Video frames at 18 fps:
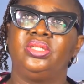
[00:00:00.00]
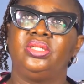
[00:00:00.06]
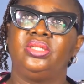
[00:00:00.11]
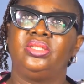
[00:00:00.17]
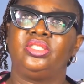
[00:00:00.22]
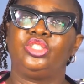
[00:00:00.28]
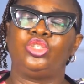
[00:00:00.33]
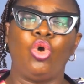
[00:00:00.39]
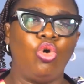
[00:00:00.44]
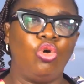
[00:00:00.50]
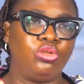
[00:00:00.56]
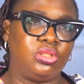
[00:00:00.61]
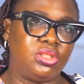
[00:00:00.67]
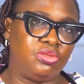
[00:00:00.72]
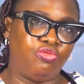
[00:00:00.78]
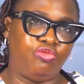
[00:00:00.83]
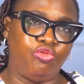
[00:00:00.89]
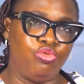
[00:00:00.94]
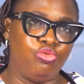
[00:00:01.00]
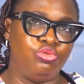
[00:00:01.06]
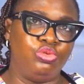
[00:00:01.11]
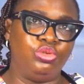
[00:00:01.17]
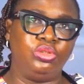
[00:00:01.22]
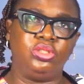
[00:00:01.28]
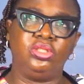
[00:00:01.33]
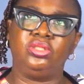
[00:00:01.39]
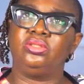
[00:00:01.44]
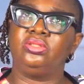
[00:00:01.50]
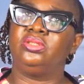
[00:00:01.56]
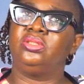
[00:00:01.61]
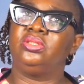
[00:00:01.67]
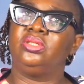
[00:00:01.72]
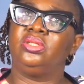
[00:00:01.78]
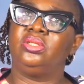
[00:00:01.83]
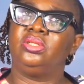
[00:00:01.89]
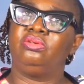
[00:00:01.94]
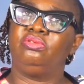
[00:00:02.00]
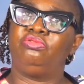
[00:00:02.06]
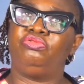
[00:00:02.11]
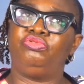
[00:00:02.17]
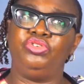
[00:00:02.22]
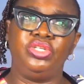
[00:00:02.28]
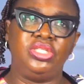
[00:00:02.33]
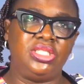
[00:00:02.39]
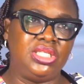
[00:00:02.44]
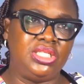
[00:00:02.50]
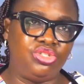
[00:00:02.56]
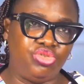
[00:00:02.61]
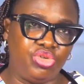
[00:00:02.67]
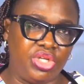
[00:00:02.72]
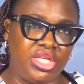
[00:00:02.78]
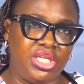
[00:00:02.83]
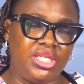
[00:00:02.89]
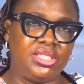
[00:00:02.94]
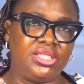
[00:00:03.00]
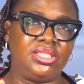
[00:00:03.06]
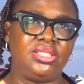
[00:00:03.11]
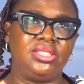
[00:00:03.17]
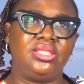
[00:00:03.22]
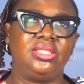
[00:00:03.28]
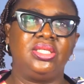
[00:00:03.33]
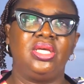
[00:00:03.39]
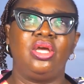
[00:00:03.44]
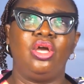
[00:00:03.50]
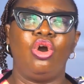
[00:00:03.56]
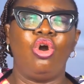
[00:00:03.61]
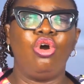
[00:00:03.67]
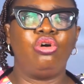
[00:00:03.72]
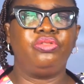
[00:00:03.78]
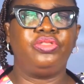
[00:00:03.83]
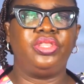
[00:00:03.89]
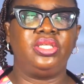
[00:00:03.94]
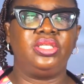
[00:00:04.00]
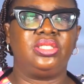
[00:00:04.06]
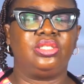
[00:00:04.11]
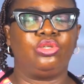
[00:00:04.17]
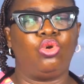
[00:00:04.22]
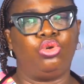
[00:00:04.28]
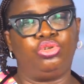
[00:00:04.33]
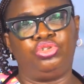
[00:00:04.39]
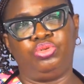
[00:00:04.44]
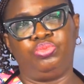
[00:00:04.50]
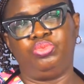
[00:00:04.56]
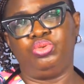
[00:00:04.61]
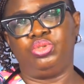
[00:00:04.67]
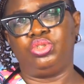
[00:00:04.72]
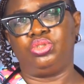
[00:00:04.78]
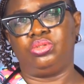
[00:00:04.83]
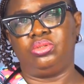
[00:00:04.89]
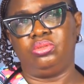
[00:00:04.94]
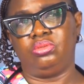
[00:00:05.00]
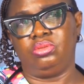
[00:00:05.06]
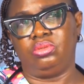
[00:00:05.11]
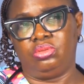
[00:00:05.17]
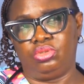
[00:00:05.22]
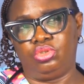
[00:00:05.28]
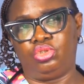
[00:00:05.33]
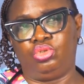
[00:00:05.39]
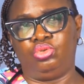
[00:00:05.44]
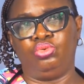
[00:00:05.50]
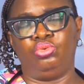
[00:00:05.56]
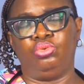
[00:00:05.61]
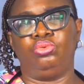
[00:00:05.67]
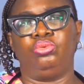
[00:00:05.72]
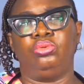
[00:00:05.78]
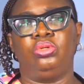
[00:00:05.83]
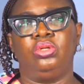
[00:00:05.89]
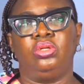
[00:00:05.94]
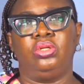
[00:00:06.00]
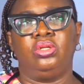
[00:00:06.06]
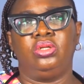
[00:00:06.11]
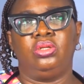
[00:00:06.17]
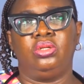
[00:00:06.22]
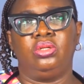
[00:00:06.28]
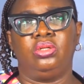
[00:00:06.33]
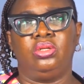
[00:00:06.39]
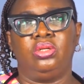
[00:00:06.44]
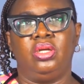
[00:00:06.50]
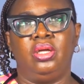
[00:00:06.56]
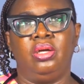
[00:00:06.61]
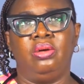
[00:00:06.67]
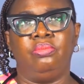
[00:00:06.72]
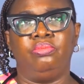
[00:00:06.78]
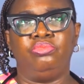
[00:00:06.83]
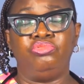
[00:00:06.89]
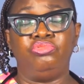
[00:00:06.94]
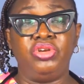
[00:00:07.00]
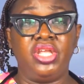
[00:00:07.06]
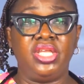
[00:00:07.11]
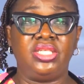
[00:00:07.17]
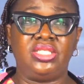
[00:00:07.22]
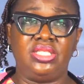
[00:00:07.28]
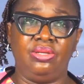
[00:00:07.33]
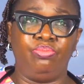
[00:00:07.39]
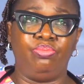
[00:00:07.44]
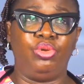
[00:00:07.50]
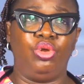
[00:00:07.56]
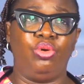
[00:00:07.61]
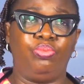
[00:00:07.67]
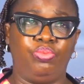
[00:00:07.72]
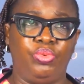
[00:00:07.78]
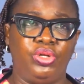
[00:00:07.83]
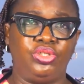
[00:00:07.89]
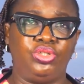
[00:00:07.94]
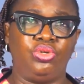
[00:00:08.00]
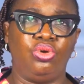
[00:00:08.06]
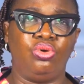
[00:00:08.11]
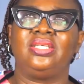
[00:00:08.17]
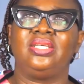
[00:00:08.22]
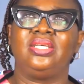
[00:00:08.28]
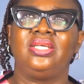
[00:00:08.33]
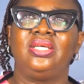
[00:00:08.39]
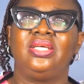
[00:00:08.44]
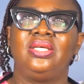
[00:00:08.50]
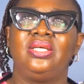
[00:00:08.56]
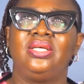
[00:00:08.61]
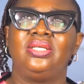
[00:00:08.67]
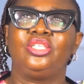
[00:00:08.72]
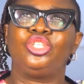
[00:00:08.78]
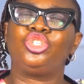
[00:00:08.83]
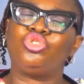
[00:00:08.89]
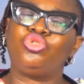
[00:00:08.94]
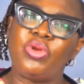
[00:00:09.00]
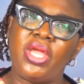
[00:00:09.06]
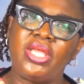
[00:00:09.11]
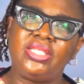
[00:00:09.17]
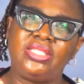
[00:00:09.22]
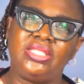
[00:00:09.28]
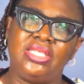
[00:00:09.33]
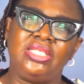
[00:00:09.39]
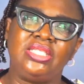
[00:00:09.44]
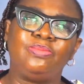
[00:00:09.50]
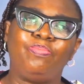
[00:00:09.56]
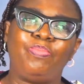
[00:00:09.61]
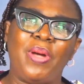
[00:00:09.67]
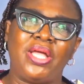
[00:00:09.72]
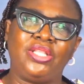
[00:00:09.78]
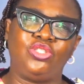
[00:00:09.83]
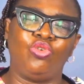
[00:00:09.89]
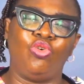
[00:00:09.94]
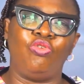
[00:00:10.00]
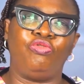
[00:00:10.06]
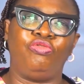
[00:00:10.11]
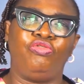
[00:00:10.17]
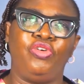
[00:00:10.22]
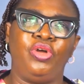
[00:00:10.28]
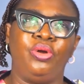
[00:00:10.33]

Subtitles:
salt food, frizzy drinks, all these contribute to raised in blood pressure. Stress is part of